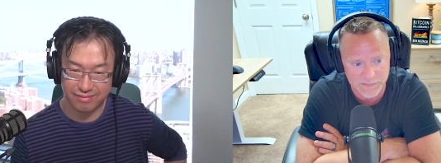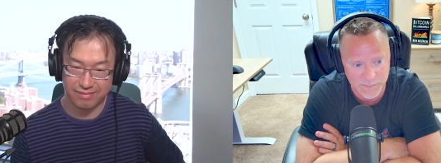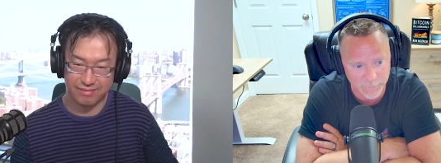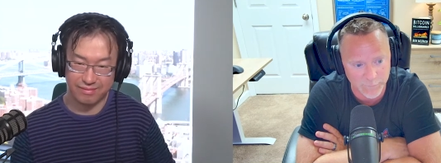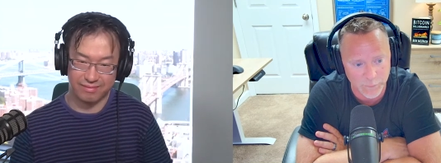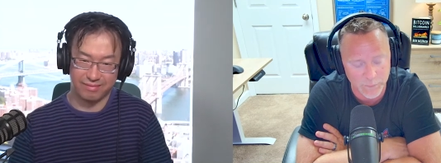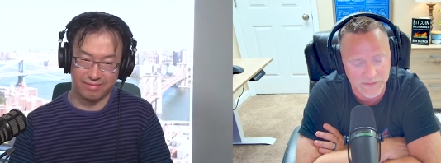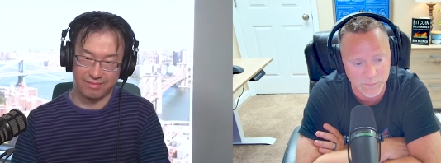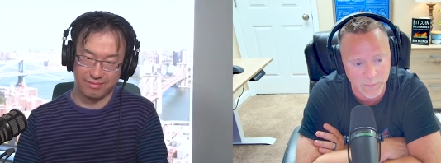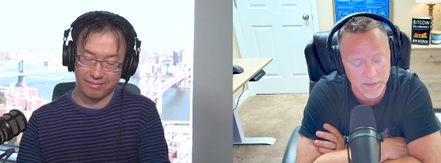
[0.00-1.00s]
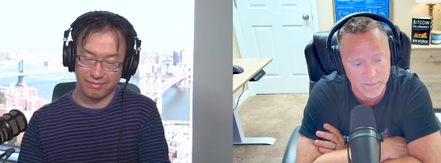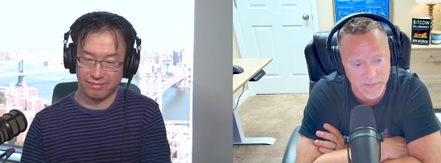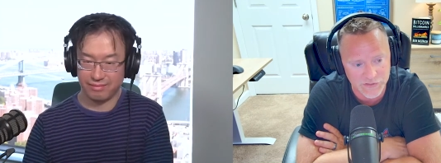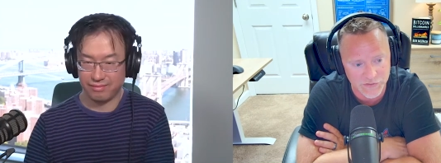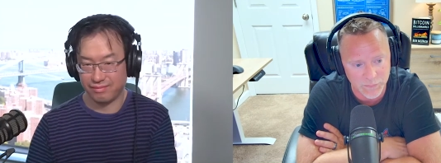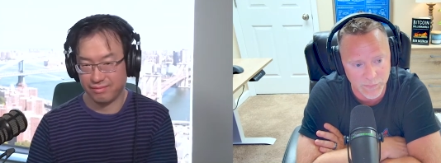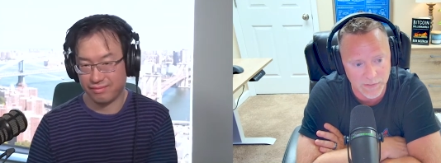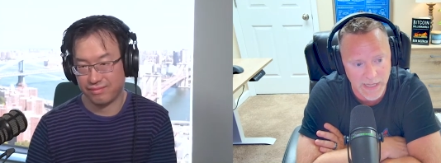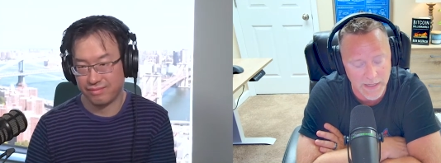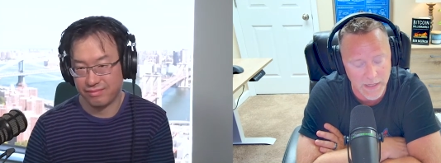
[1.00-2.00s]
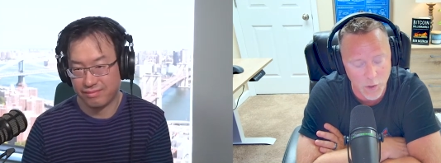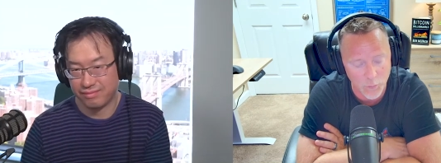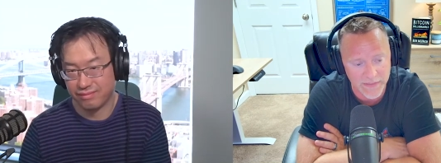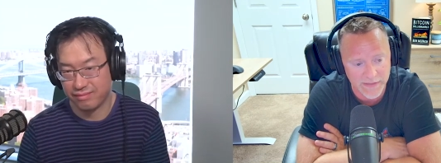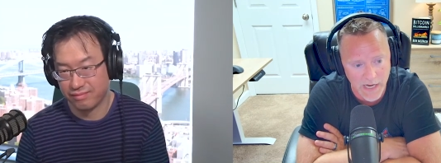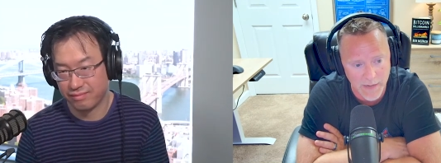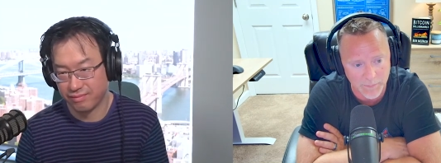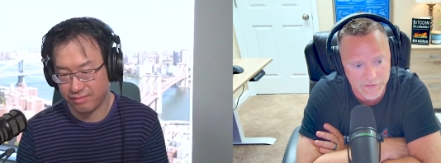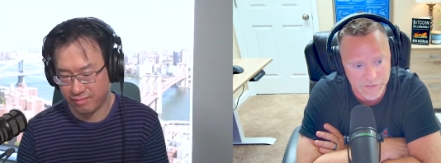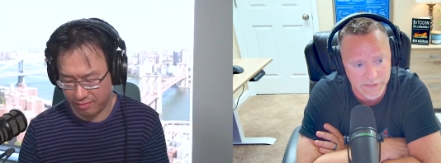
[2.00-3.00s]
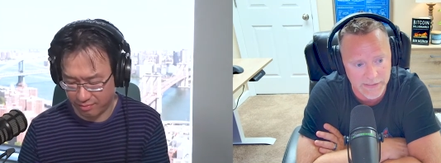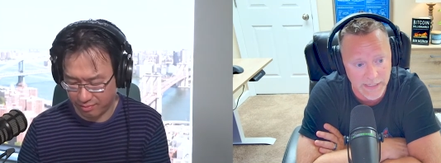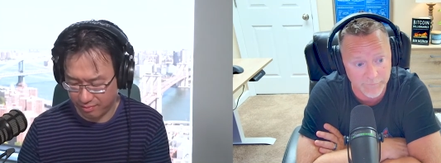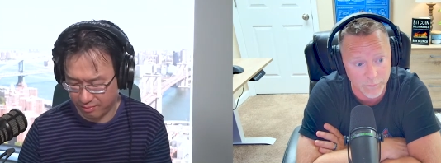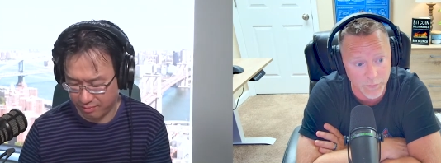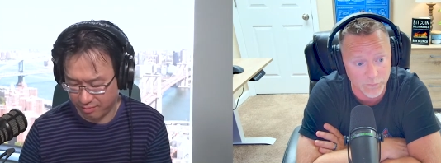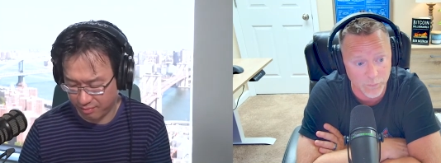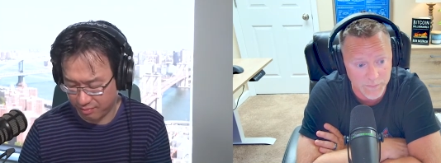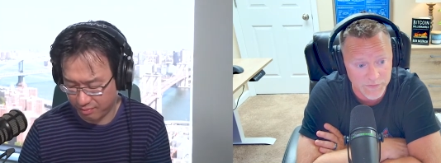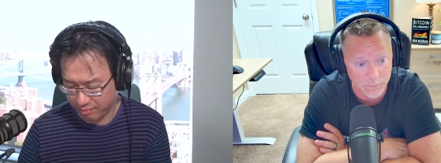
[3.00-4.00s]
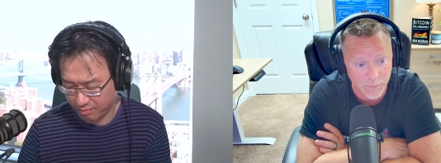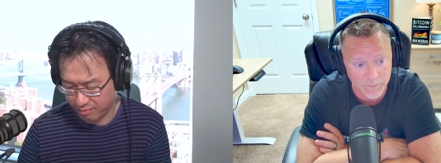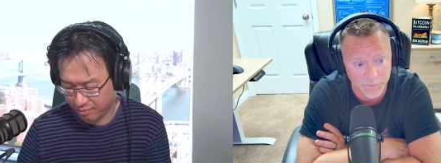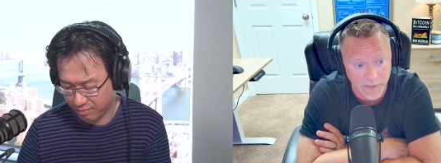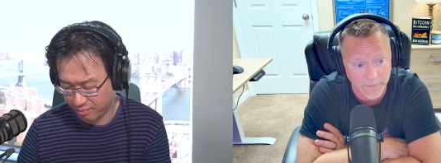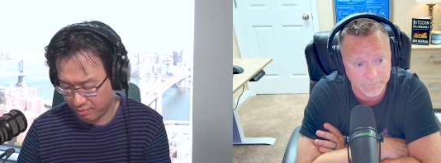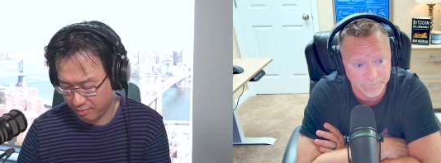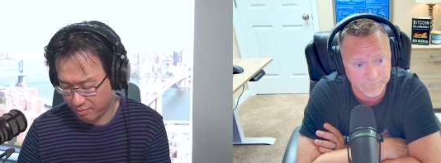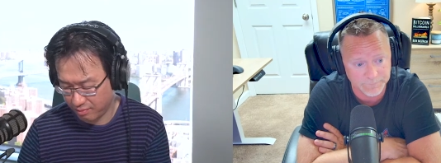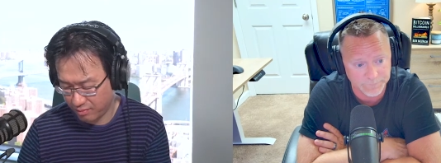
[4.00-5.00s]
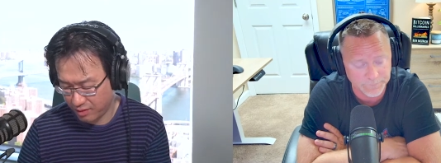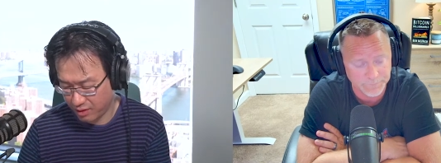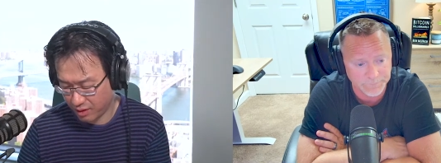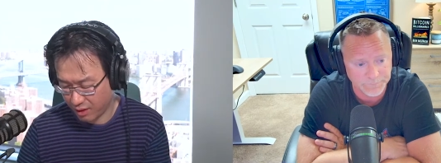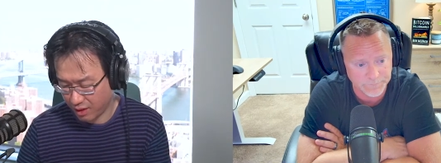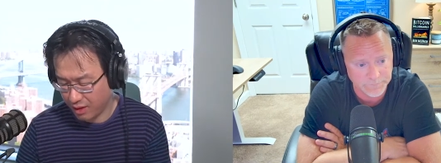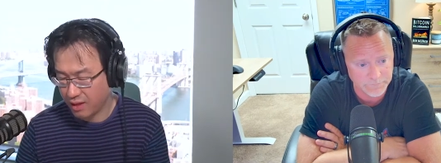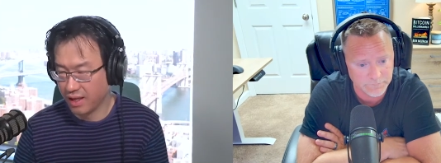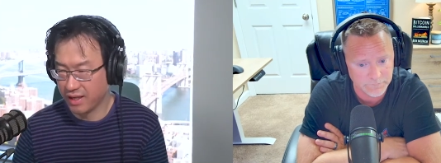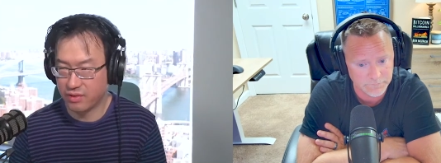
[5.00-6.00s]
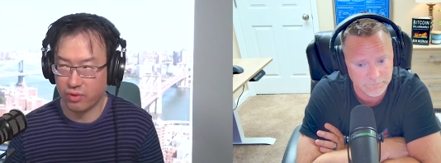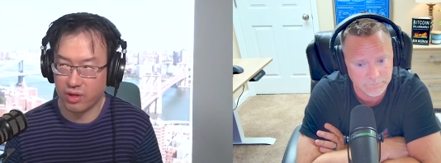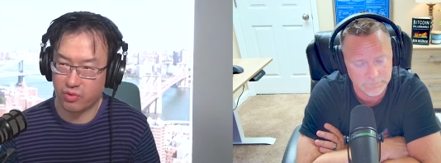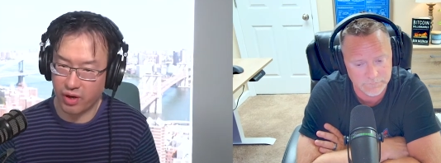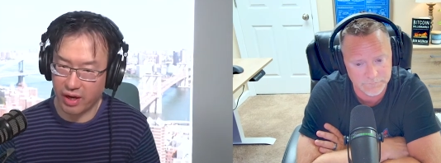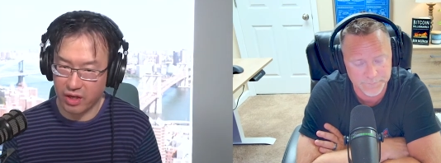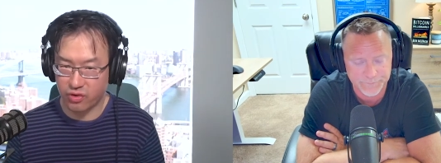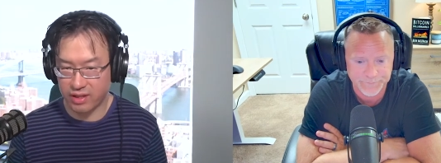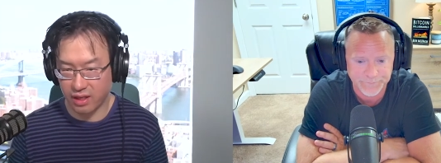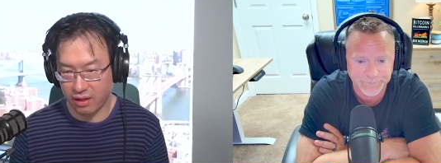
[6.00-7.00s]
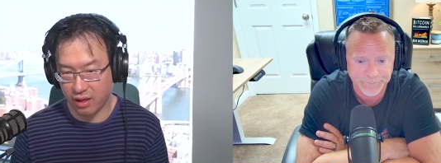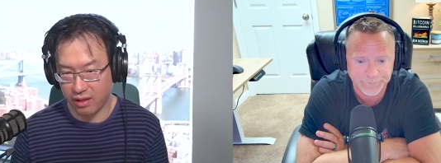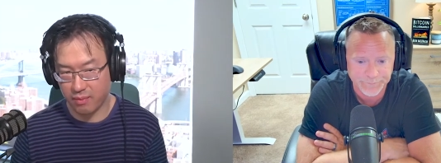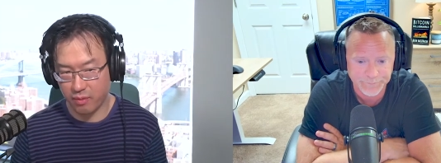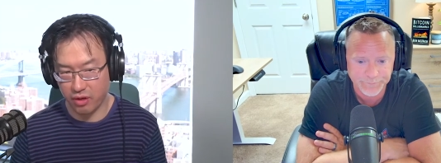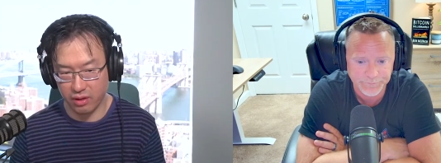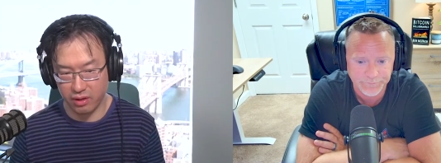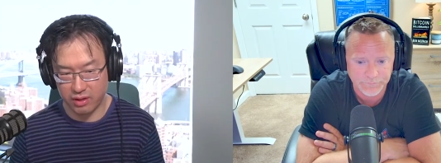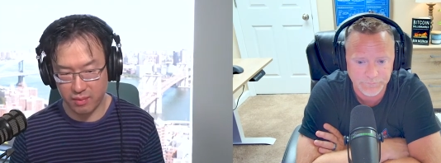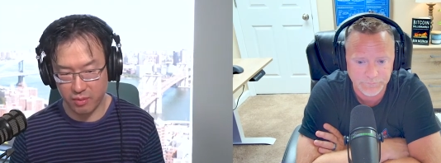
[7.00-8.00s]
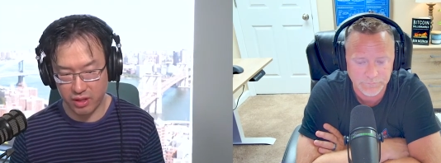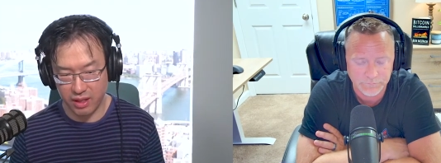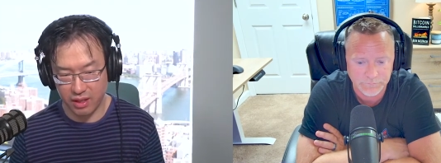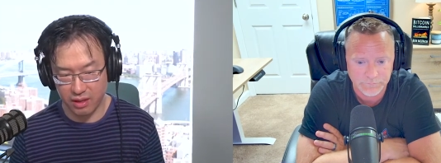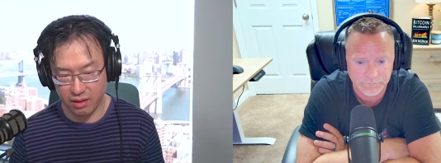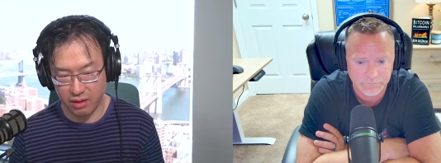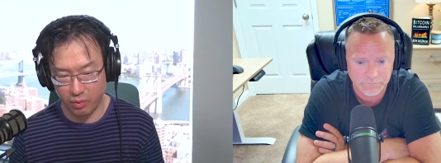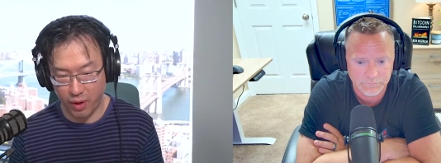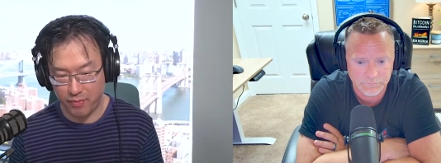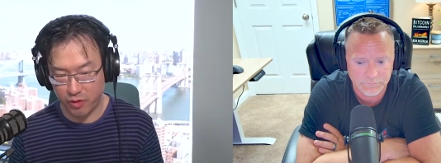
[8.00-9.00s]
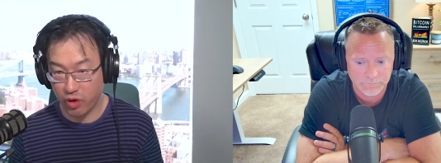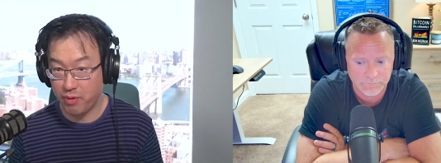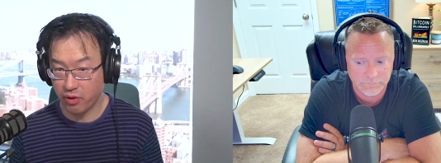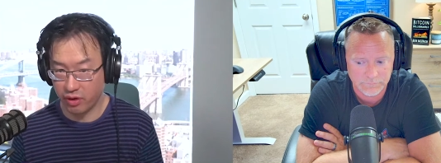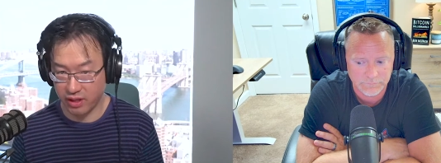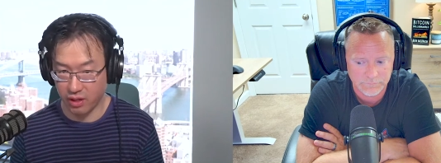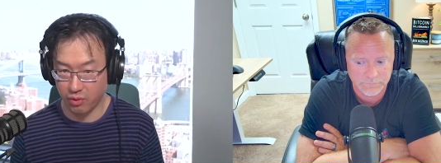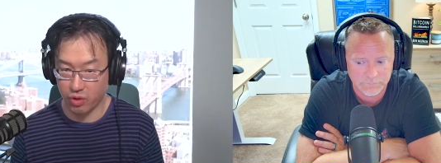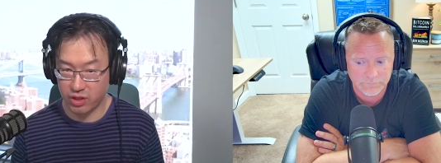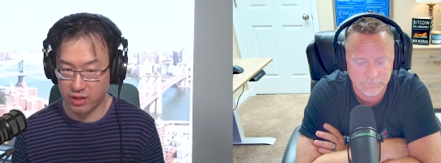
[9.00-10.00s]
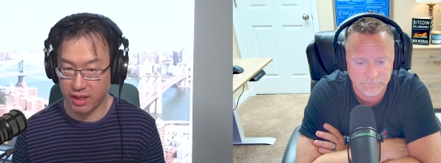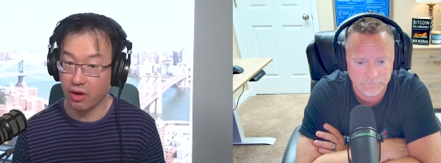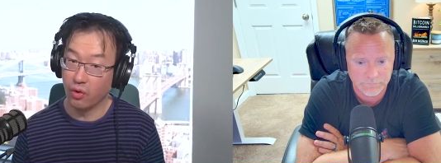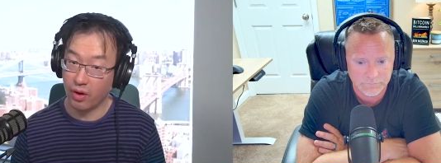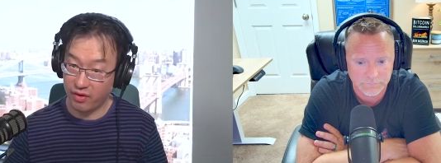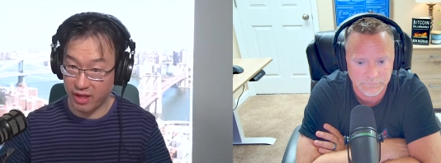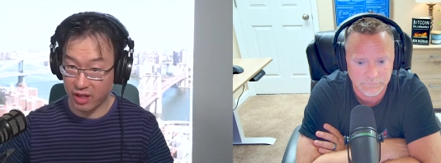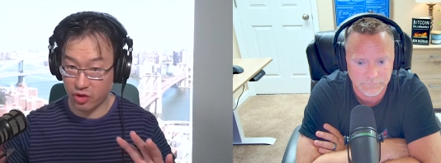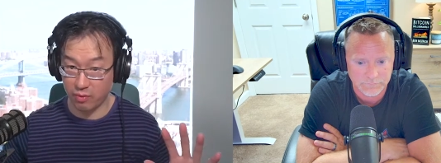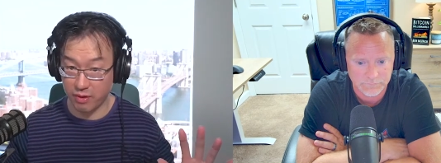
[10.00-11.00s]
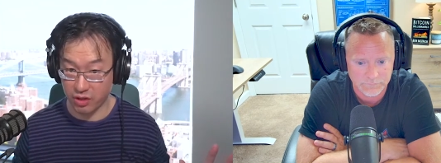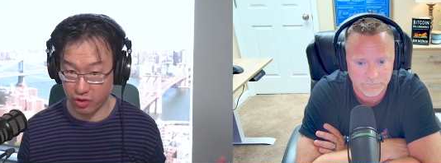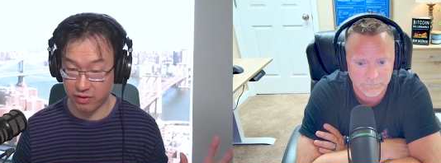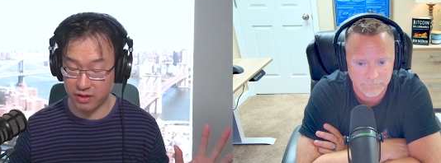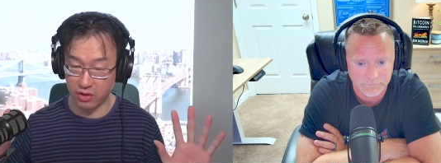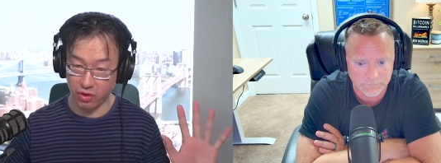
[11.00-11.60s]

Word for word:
Speaker 1: was built for was we wanted to make sure that we uh, opened the opportunity up for both web 2 and web 3
Speaker 2: and it's it's really interesting that some of the some of the uh, Web three purity, which is that oh everything's going to be a service that you